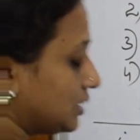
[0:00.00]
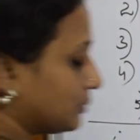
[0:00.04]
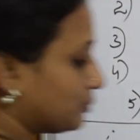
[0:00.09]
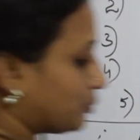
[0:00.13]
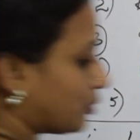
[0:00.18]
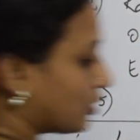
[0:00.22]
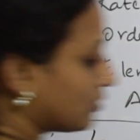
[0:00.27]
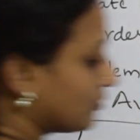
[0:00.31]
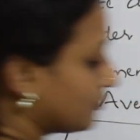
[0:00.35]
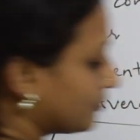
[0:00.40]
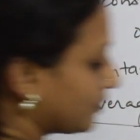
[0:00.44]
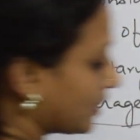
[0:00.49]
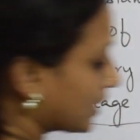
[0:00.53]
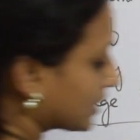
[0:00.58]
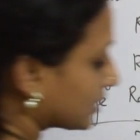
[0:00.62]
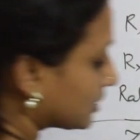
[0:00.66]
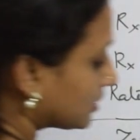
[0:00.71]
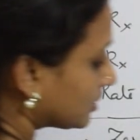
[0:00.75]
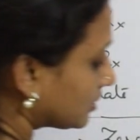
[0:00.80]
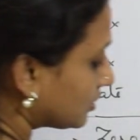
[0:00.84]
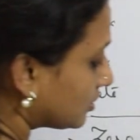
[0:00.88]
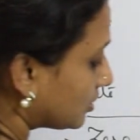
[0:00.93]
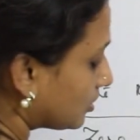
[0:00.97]
important
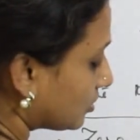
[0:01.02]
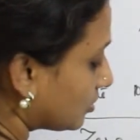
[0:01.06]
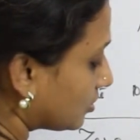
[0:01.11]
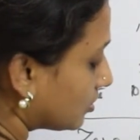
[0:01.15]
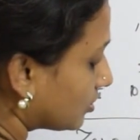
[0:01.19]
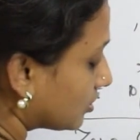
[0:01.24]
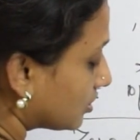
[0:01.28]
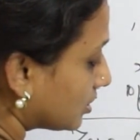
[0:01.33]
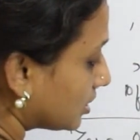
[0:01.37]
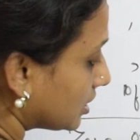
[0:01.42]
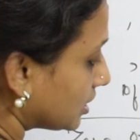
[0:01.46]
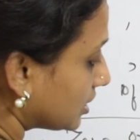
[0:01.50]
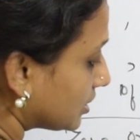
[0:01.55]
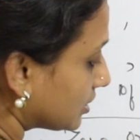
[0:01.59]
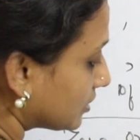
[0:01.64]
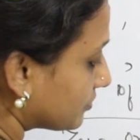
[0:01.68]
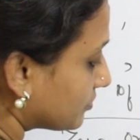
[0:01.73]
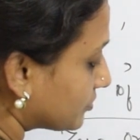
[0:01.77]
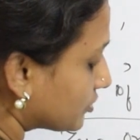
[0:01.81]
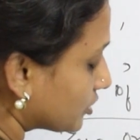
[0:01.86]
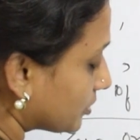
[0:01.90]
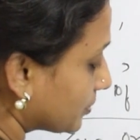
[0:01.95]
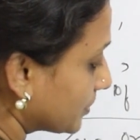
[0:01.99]
factor, or
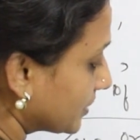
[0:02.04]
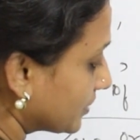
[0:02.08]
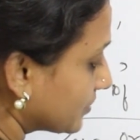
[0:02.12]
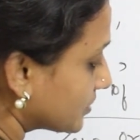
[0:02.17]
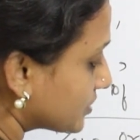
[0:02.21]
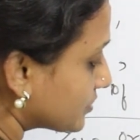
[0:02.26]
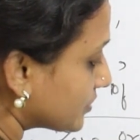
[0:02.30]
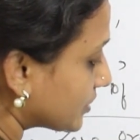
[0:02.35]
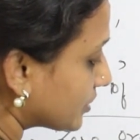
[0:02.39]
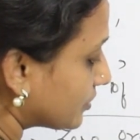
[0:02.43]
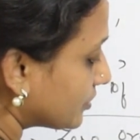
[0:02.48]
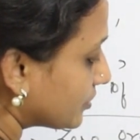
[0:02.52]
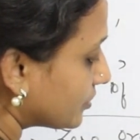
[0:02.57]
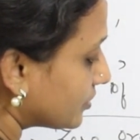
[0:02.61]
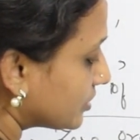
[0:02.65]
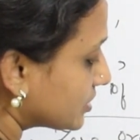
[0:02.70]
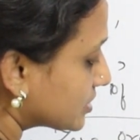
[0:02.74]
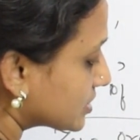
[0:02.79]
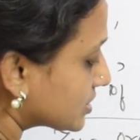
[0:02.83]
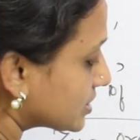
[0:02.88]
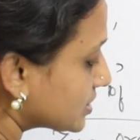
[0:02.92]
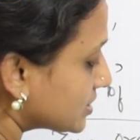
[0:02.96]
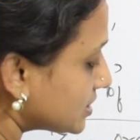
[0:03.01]
the topic which we are going to
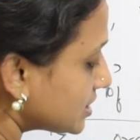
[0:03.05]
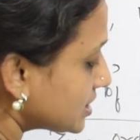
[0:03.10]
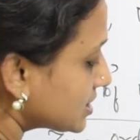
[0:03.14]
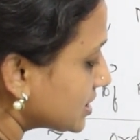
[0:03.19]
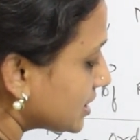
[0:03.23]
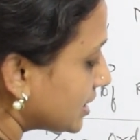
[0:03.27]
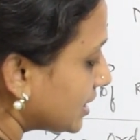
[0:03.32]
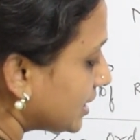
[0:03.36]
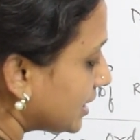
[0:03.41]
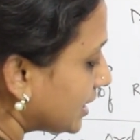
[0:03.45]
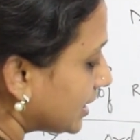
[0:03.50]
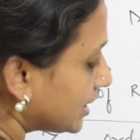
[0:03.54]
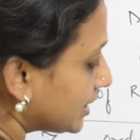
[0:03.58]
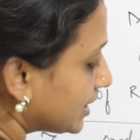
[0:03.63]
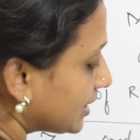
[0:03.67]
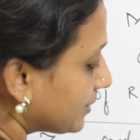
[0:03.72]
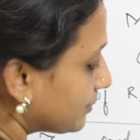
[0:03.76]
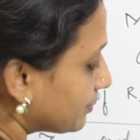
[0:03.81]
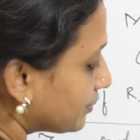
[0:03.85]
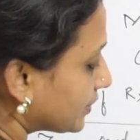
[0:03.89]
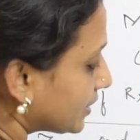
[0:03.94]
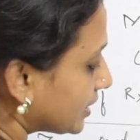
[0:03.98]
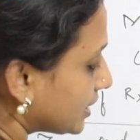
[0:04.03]
discuss is
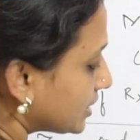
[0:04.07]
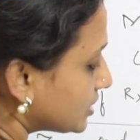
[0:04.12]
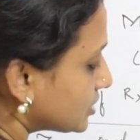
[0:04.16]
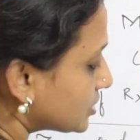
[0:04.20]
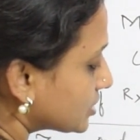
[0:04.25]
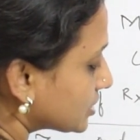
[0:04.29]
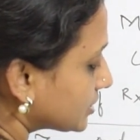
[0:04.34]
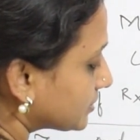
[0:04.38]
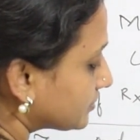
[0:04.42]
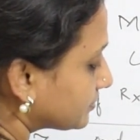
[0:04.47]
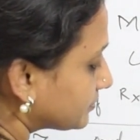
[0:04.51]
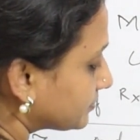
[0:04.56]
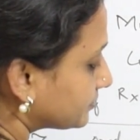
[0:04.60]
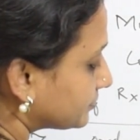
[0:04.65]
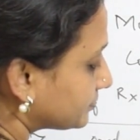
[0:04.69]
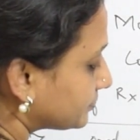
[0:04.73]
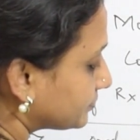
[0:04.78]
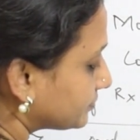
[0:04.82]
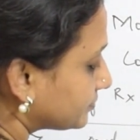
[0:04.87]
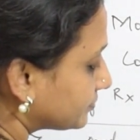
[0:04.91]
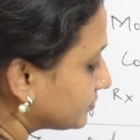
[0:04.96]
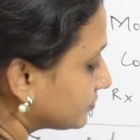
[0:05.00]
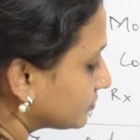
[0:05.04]
temperature.
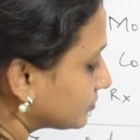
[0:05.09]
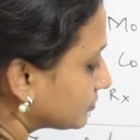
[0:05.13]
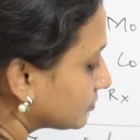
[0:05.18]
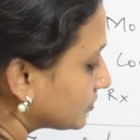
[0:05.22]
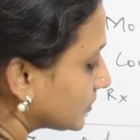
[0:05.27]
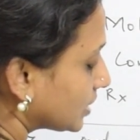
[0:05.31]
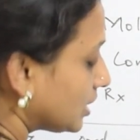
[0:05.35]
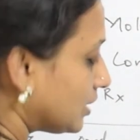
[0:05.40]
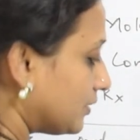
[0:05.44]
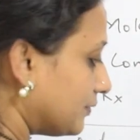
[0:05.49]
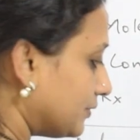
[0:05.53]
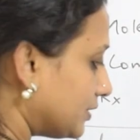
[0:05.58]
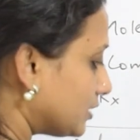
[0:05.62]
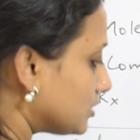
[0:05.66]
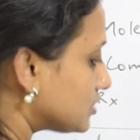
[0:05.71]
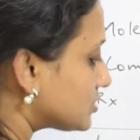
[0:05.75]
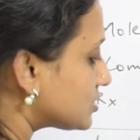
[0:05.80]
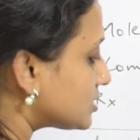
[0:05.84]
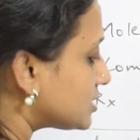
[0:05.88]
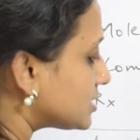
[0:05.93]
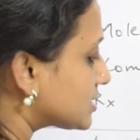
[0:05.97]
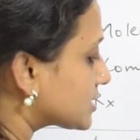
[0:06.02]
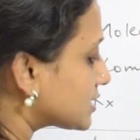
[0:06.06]
We'll
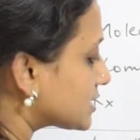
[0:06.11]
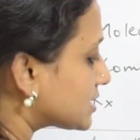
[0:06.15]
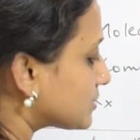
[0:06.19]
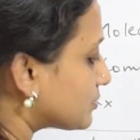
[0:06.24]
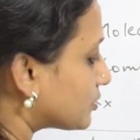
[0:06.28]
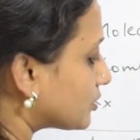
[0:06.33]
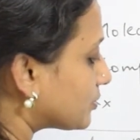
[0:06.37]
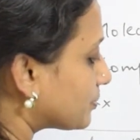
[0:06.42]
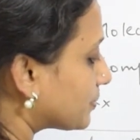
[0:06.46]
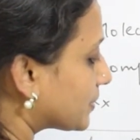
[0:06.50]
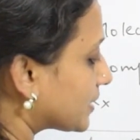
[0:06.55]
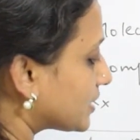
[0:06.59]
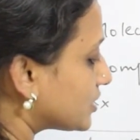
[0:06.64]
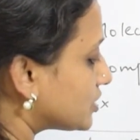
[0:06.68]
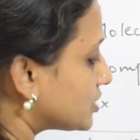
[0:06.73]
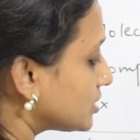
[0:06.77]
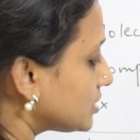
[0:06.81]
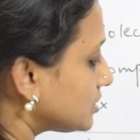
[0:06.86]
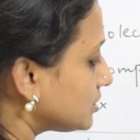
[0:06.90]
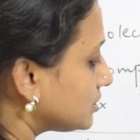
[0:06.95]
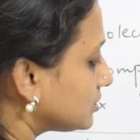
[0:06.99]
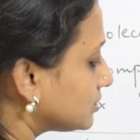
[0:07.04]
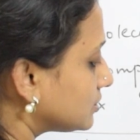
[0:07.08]
also discuss about
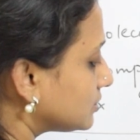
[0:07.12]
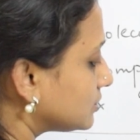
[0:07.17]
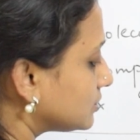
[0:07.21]
pressure.